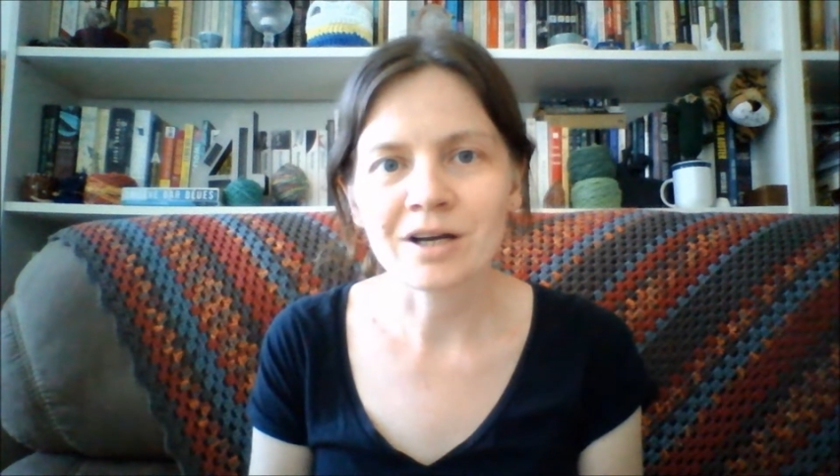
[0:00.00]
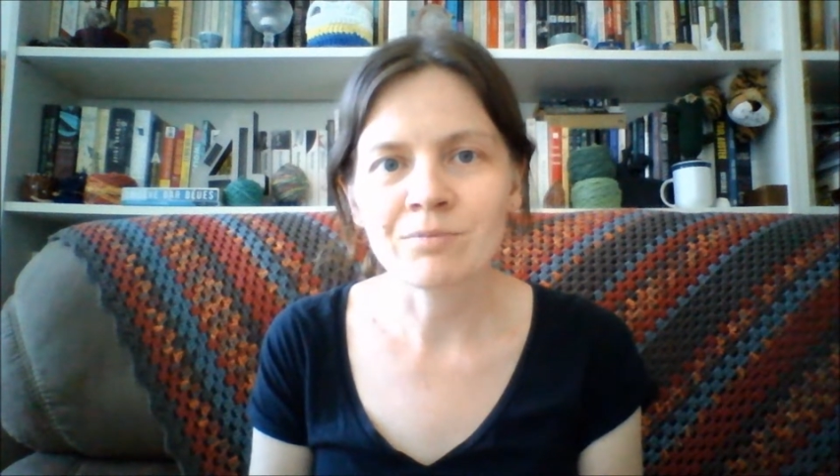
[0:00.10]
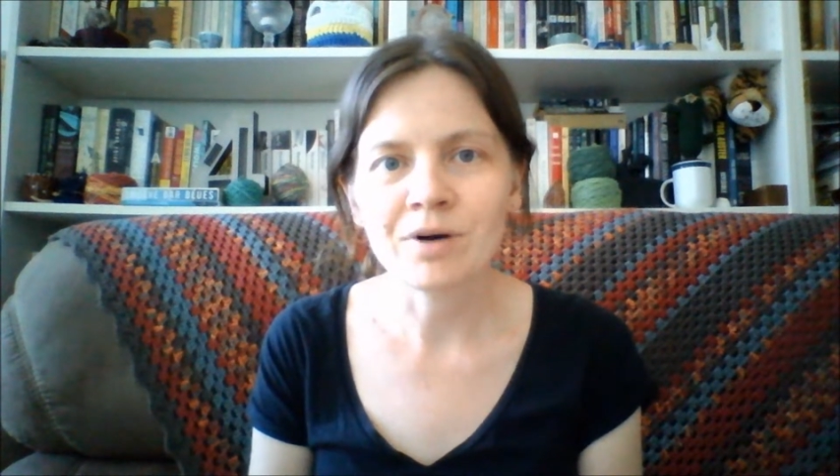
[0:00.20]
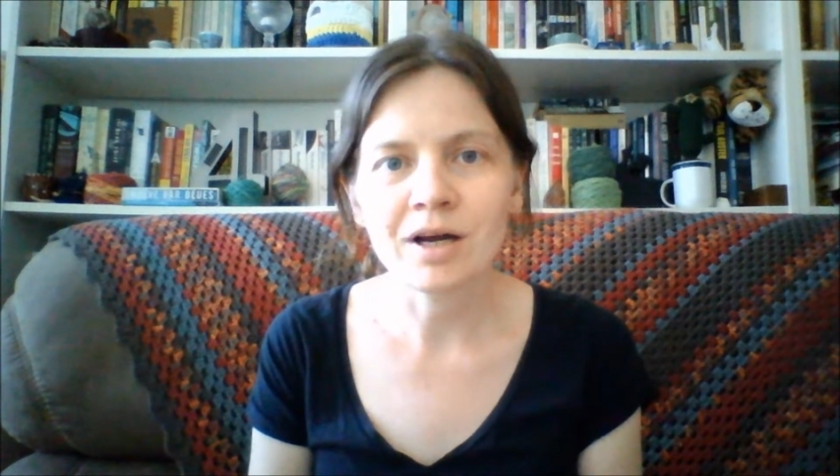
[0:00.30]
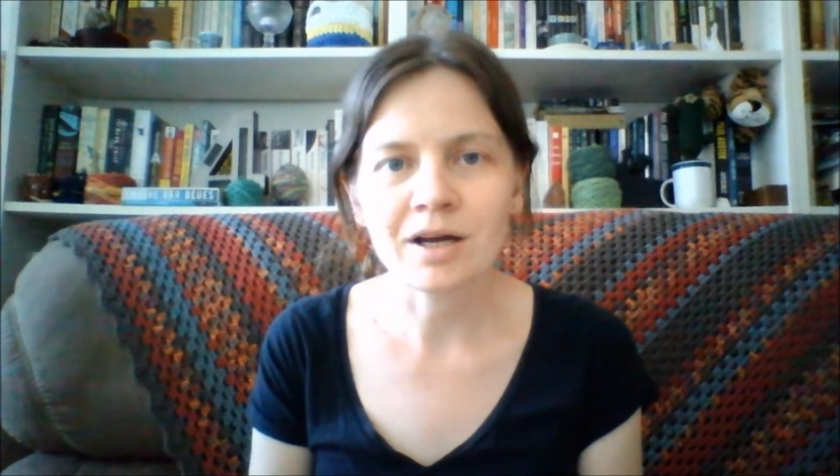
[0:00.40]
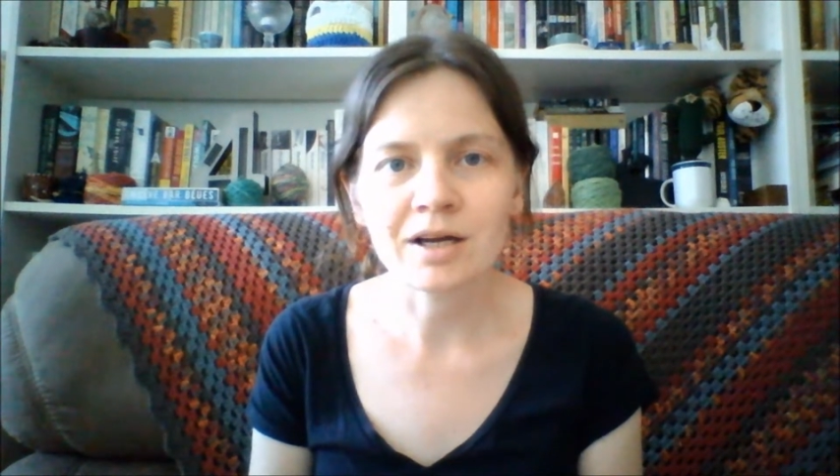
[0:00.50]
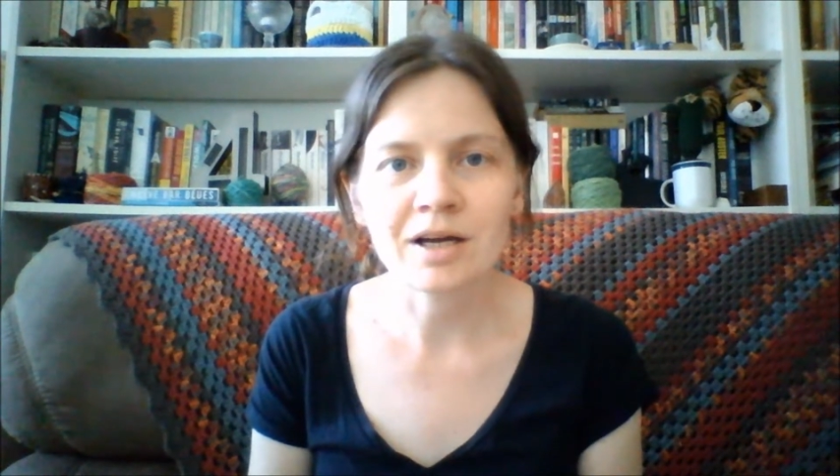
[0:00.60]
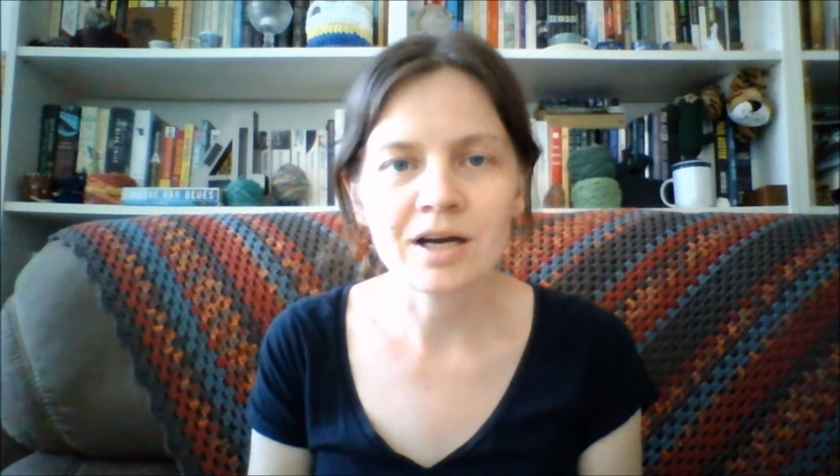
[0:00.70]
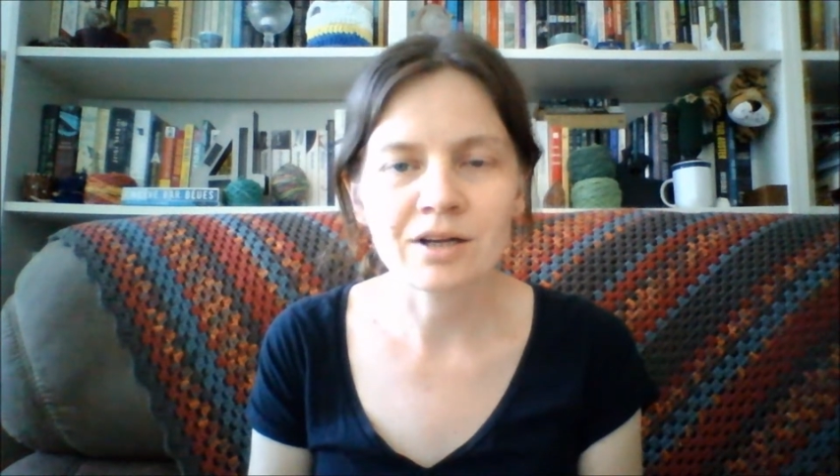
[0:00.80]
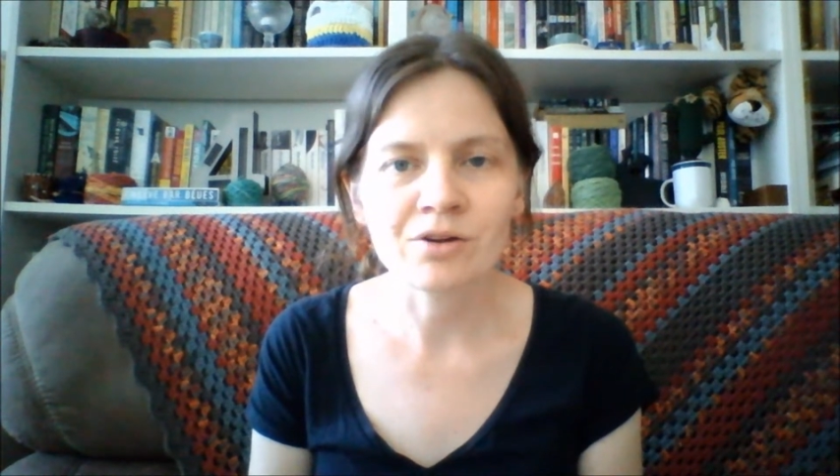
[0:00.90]
buy a
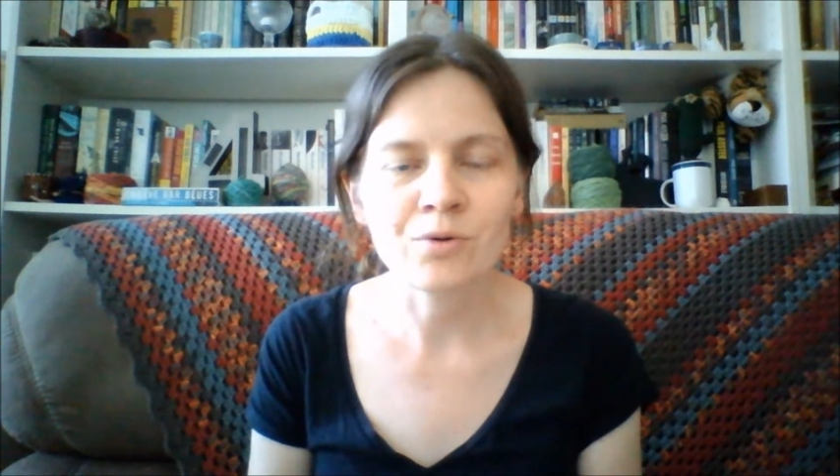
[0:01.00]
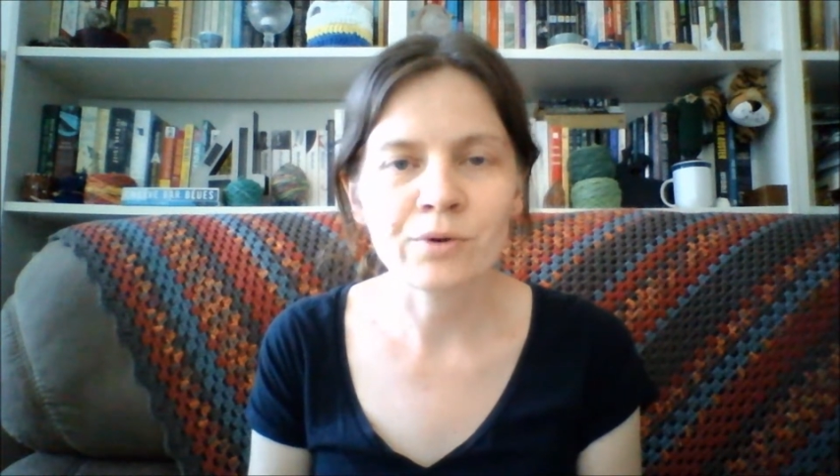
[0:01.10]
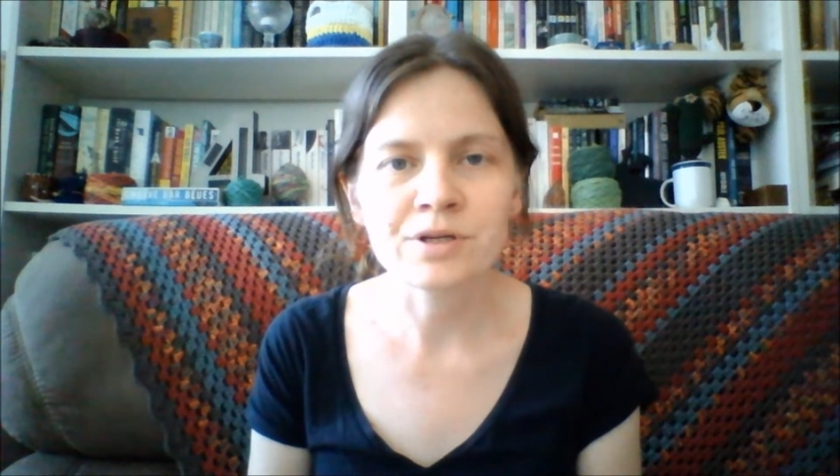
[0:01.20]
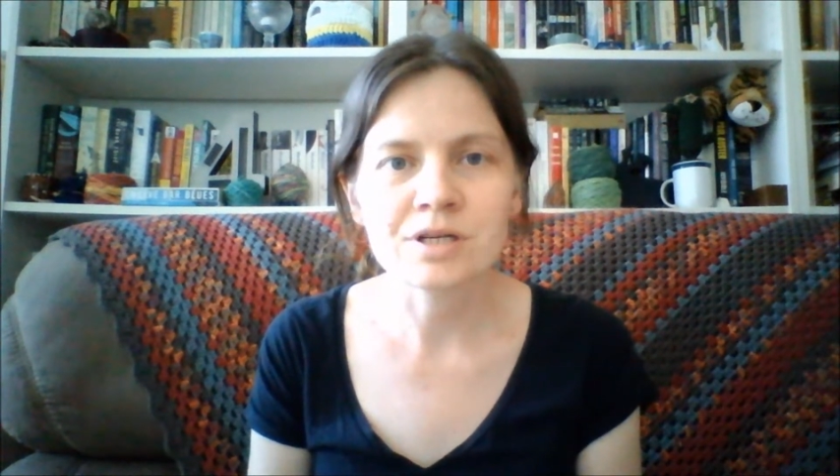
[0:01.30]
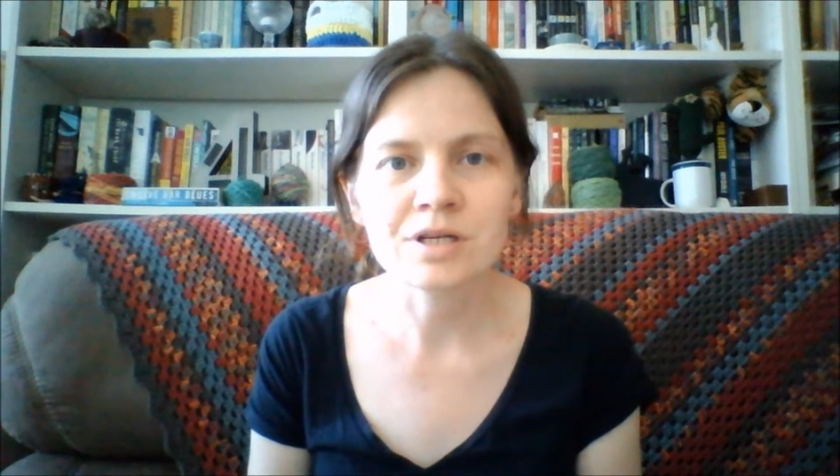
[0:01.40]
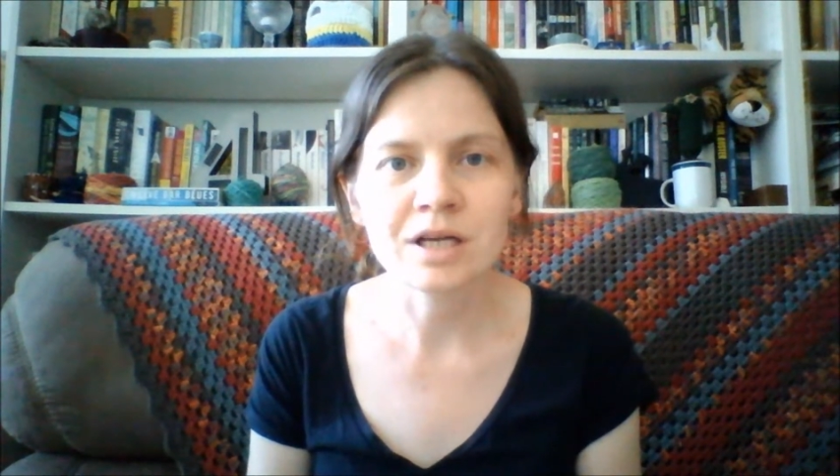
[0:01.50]
cardigan quantity,